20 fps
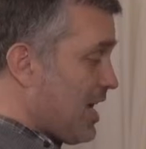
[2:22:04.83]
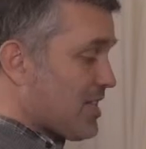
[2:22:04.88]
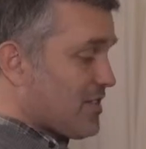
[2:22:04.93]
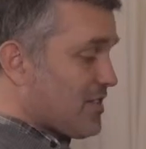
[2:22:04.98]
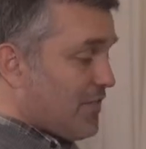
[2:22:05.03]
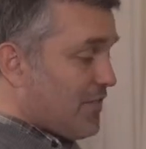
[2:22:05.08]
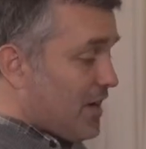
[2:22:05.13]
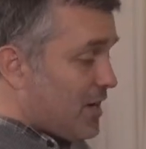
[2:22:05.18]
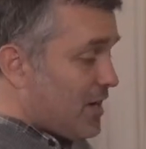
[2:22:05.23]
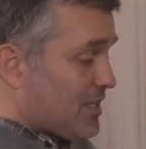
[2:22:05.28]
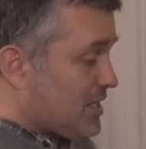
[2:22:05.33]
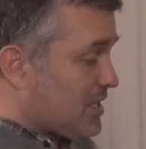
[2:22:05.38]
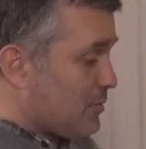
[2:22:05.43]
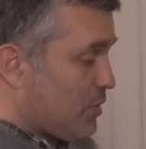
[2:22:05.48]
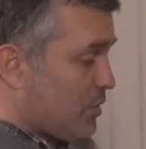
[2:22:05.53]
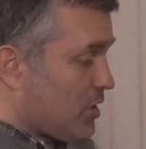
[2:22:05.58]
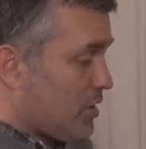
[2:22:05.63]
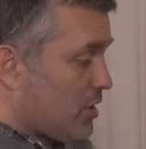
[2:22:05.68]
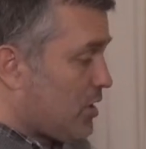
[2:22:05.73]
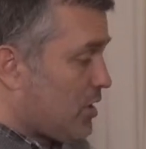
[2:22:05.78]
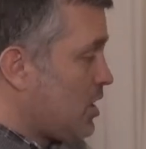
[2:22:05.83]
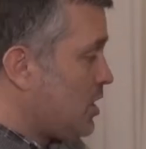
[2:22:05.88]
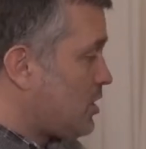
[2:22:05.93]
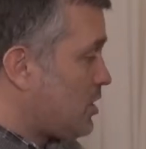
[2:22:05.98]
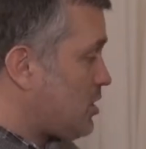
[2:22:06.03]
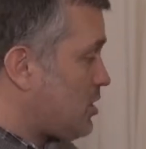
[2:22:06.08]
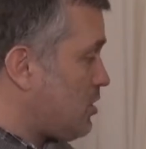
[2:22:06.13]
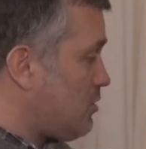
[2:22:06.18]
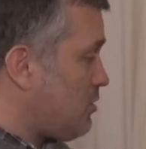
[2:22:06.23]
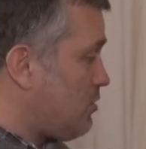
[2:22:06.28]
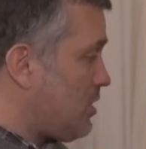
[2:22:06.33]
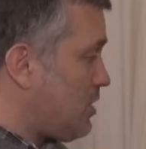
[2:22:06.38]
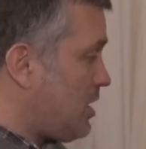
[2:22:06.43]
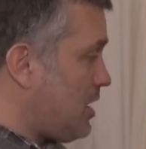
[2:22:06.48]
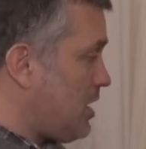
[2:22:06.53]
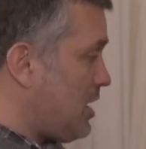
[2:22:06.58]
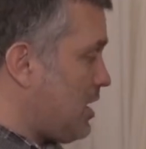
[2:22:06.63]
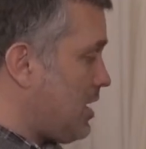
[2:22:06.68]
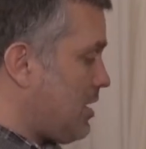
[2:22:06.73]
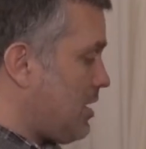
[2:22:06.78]
It's very similar to
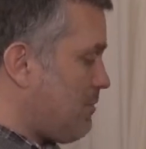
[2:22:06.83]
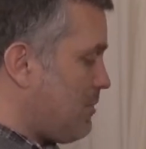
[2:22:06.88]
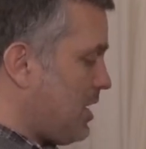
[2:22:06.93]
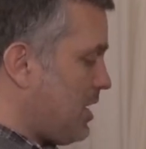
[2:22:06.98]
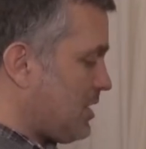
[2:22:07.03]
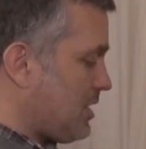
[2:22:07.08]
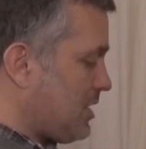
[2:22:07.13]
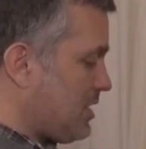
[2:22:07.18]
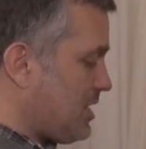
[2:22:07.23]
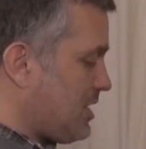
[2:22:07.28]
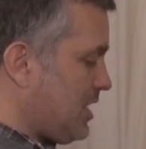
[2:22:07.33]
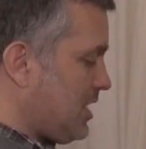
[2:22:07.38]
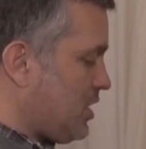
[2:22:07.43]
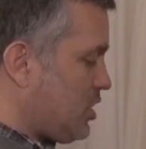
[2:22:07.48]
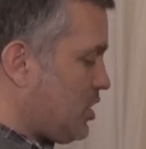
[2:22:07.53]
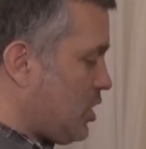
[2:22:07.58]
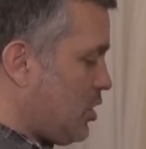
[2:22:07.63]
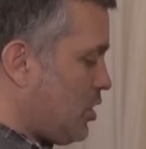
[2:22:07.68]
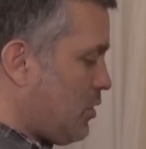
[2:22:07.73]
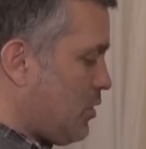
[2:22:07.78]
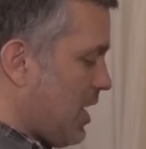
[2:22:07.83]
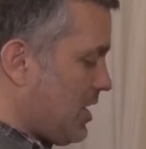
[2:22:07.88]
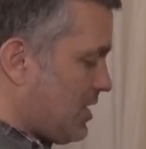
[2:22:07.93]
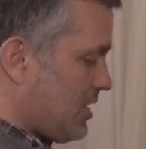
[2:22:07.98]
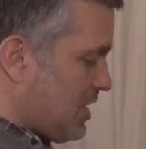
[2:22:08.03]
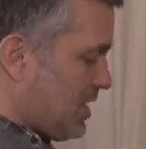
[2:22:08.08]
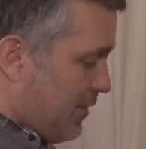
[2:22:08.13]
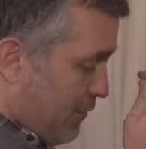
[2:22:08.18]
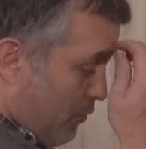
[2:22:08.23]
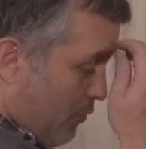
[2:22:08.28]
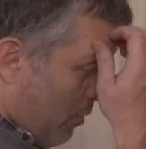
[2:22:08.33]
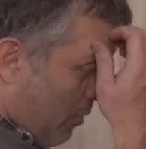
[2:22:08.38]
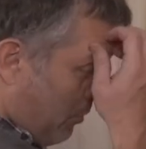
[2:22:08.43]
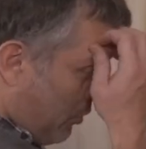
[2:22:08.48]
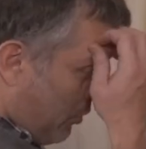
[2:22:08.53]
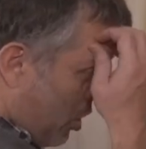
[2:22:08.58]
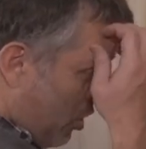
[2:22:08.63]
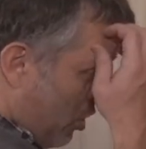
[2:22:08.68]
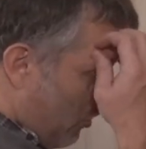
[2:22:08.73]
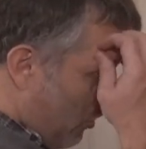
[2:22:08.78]
the Mingda D2 and D4
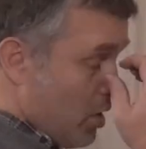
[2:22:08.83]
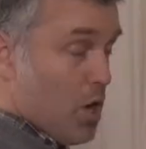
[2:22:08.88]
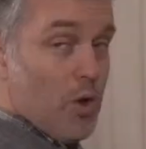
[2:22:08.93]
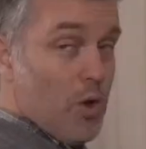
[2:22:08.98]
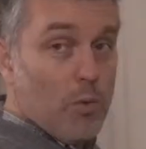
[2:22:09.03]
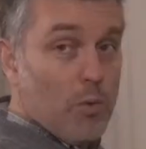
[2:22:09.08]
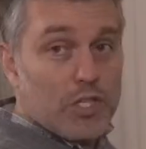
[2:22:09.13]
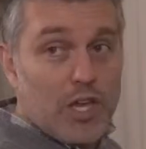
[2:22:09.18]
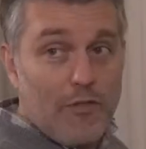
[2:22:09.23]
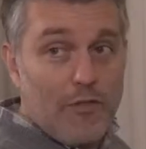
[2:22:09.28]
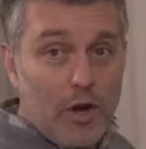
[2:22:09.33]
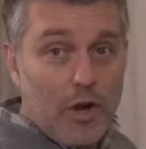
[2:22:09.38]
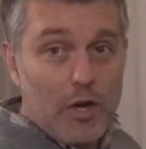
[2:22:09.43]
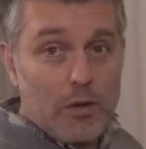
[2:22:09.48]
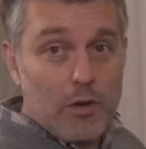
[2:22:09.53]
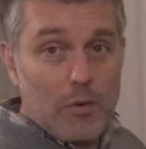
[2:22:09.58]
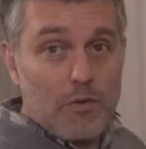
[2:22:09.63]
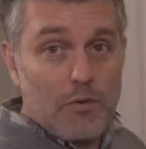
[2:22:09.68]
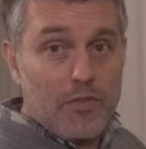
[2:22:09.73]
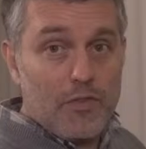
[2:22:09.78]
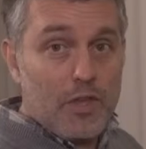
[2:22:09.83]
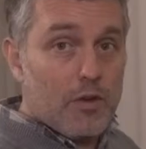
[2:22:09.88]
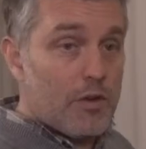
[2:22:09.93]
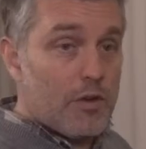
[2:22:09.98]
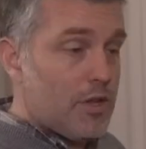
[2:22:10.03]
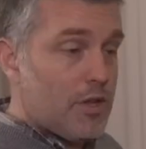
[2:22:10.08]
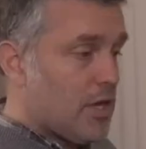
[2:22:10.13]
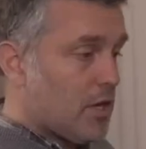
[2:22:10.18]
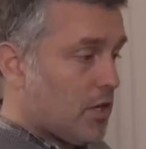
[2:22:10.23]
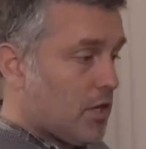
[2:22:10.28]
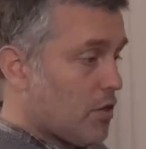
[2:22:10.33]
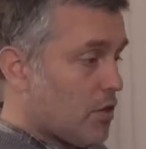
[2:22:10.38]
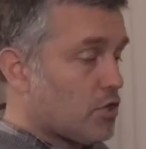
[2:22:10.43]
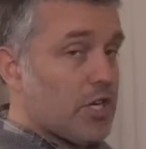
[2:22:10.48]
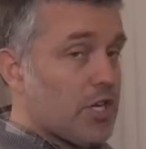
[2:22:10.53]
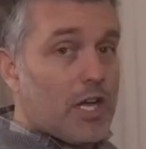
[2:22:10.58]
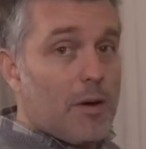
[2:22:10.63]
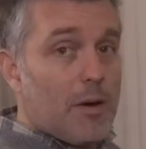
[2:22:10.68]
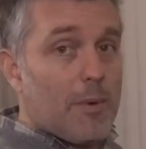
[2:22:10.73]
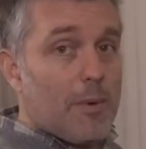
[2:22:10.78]
Pro, which I've already reviewed. Go
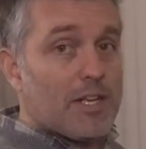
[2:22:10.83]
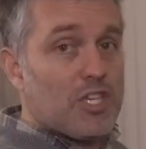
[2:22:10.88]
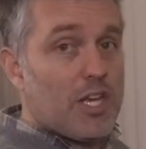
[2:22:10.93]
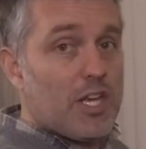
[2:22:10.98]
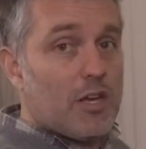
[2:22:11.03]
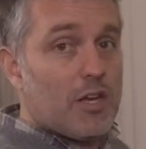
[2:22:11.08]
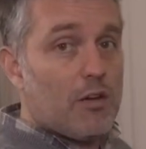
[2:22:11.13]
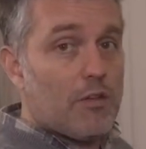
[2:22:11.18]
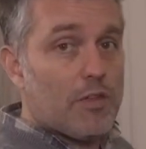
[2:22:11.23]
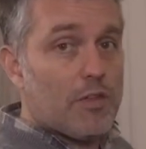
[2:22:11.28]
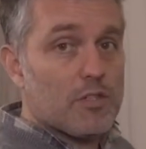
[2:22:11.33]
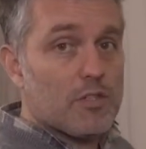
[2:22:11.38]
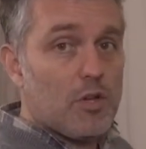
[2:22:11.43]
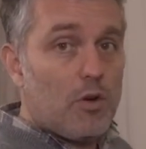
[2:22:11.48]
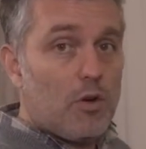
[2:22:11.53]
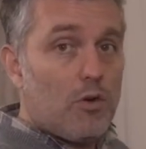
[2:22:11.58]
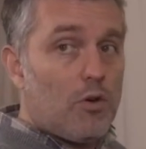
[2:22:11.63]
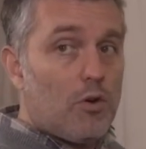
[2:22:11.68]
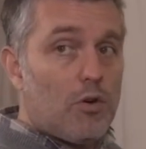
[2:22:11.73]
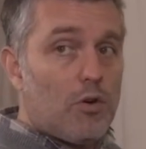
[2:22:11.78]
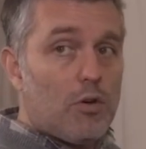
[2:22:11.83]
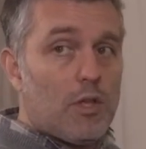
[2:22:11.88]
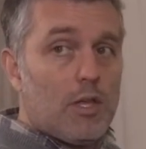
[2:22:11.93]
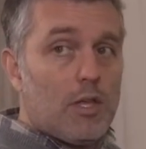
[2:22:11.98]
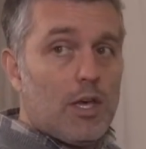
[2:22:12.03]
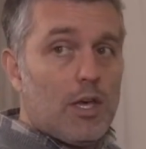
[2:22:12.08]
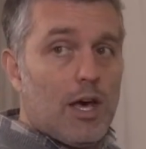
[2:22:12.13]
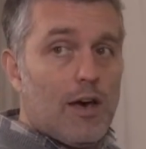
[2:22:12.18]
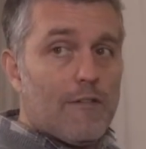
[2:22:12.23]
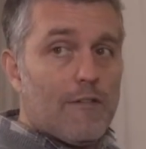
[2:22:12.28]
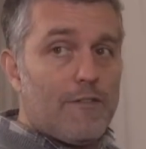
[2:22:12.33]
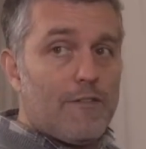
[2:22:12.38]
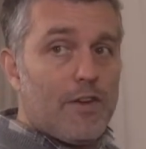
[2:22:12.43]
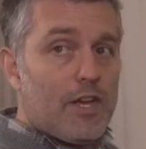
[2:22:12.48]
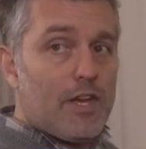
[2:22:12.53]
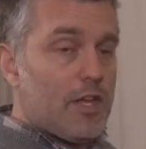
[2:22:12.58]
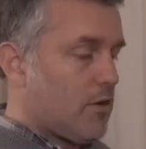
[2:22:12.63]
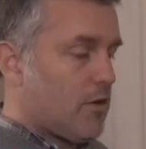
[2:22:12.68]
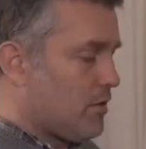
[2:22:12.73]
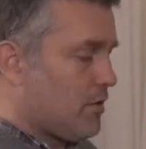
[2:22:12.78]
check out my channel. There's whole
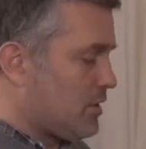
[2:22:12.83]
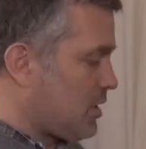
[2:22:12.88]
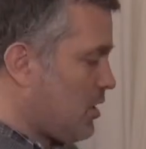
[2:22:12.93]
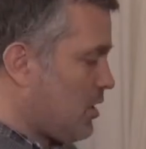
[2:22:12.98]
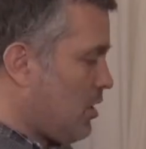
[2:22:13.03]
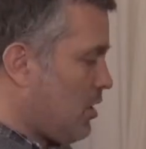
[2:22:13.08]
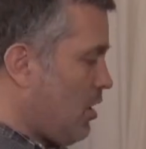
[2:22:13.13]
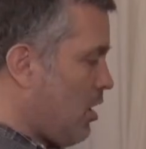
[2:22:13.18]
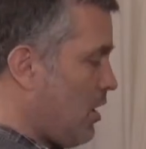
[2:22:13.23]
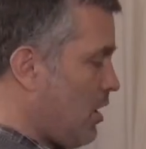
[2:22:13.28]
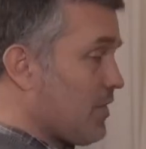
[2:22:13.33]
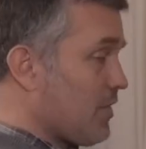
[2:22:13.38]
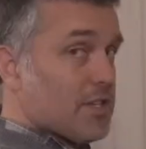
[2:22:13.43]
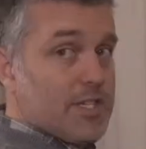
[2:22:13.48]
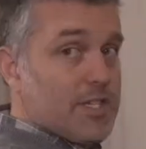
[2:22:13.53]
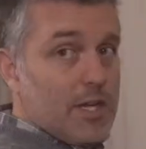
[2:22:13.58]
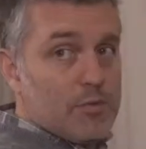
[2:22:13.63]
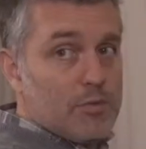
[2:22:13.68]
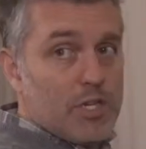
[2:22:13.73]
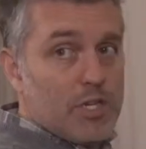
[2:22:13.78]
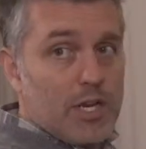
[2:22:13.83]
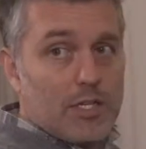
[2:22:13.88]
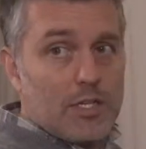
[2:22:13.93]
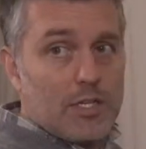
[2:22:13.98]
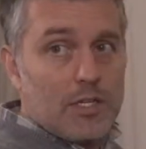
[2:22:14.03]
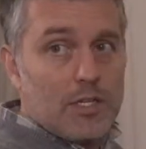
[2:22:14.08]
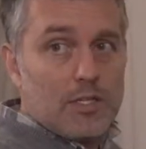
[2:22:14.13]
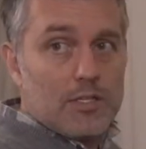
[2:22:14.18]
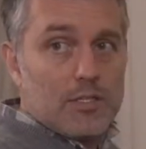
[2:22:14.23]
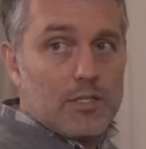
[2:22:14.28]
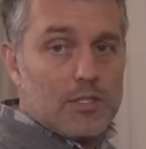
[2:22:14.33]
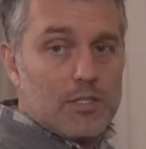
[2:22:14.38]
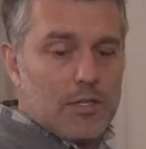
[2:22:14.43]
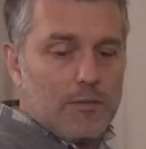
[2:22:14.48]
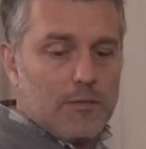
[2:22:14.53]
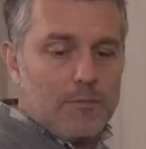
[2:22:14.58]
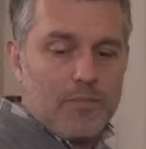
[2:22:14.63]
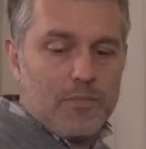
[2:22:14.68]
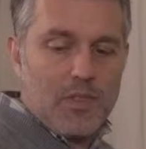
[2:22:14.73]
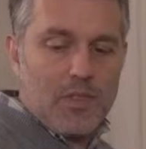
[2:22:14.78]
videos on the subject.
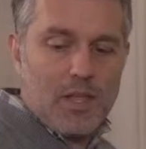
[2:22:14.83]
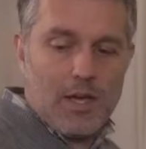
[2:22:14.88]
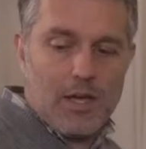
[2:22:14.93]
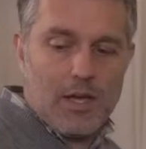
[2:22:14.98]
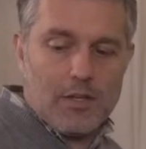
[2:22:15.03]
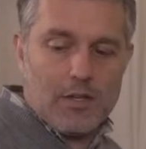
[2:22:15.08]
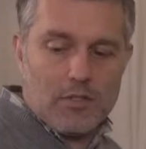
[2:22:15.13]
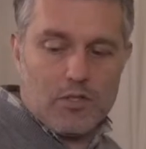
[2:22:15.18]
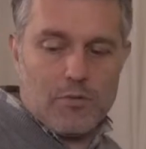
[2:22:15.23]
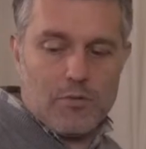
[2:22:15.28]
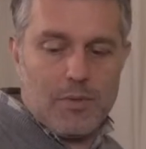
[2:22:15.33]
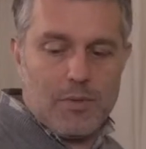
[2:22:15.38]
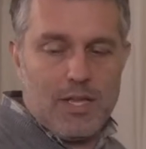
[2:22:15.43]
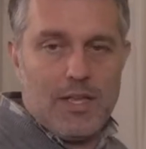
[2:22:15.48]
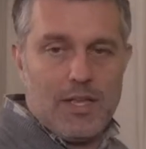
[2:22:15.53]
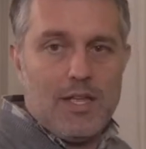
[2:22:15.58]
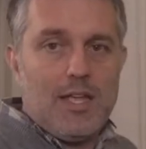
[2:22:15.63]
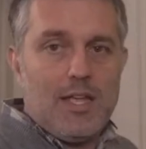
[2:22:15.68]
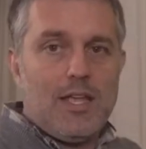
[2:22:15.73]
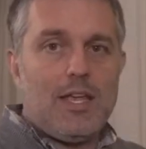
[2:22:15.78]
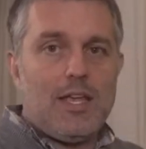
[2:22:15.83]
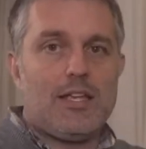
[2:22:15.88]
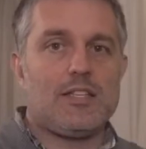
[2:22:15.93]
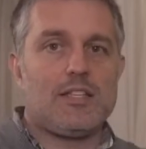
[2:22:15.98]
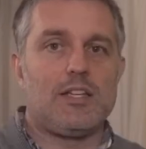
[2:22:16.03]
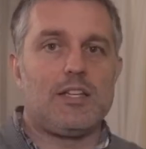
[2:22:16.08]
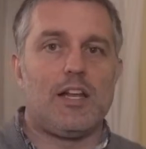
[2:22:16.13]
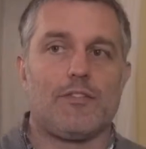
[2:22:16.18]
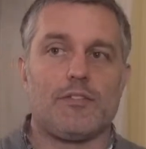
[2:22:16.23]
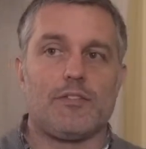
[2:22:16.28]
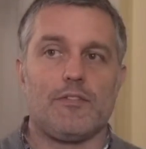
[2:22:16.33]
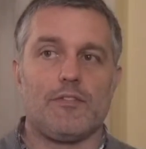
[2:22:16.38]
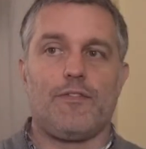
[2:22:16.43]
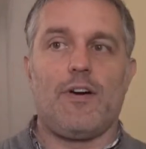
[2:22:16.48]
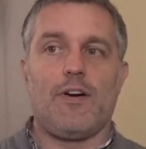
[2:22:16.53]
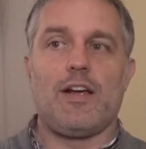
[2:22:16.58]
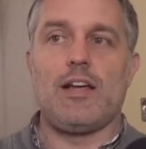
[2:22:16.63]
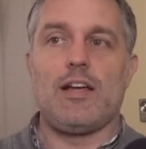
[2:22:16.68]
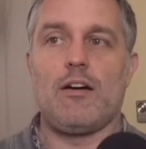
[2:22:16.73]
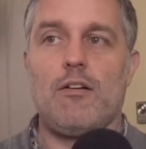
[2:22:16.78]
So should be easy enough to
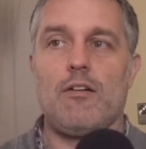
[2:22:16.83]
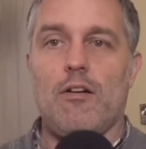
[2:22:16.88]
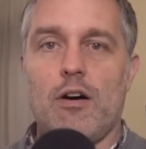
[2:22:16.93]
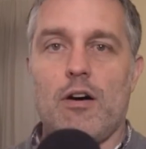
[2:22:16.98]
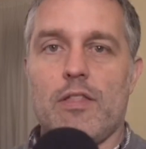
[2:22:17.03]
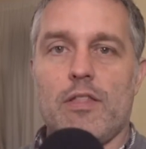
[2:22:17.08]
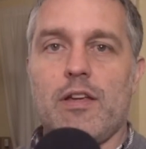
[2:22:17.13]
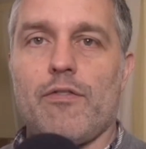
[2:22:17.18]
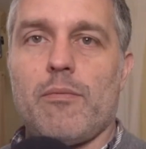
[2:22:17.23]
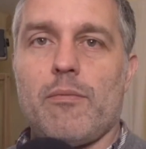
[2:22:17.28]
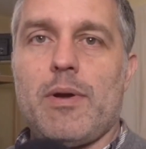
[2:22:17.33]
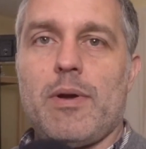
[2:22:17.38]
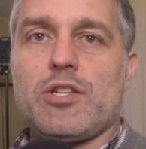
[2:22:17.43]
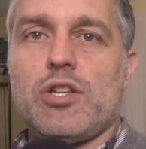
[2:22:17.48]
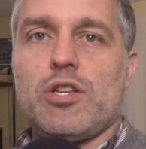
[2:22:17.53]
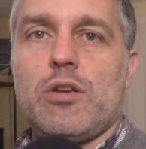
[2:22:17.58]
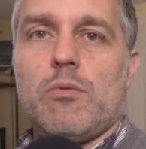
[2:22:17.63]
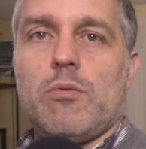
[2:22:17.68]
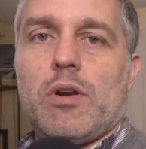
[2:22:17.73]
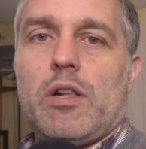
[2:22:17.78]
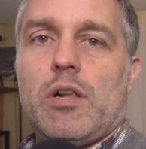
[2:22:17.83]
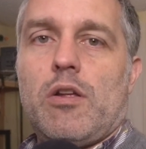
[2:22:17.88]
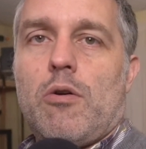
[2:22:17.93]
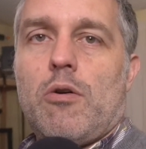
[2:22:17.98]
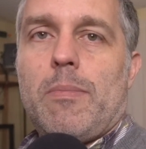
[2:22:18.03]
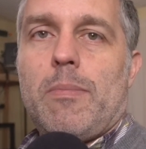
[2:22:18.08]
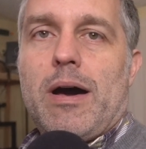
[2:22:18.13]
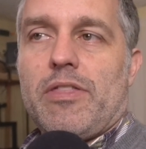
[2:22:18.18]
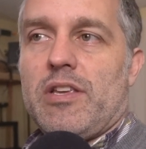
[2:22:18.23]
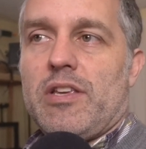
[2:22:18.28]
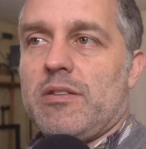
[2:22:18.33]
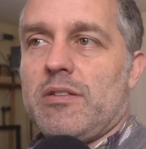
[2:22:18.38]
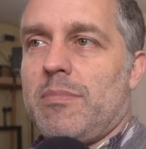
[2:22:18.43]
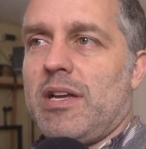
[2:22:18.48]
find out all the information you want to know about these